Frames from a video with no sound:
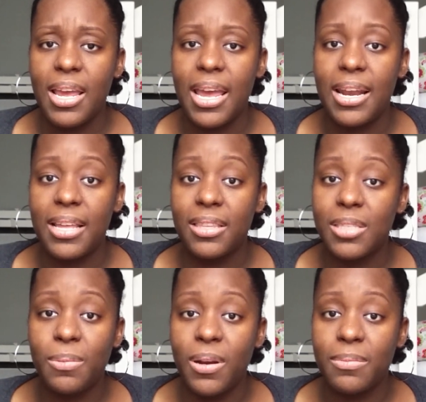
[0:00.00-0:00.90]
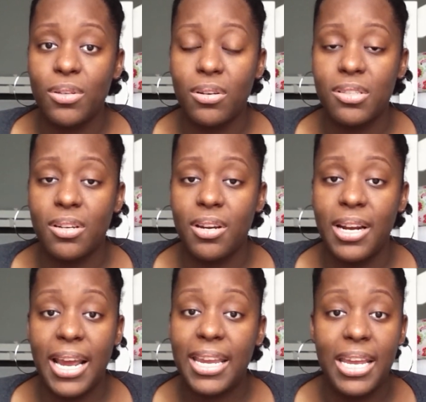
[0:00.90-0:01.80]
And at this point, I'm talking to her,
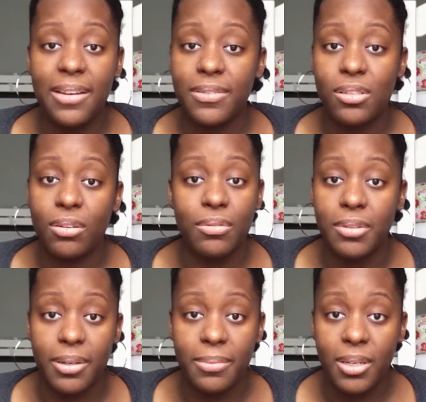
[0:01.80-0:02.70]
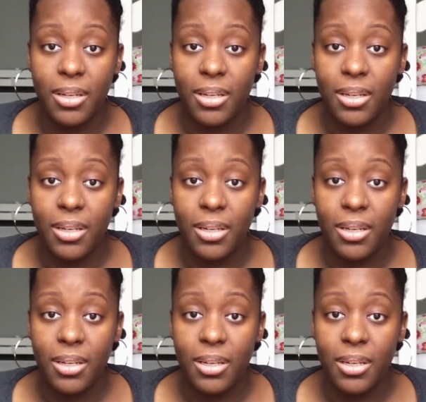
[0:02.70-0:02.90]
and I can't even talk through them.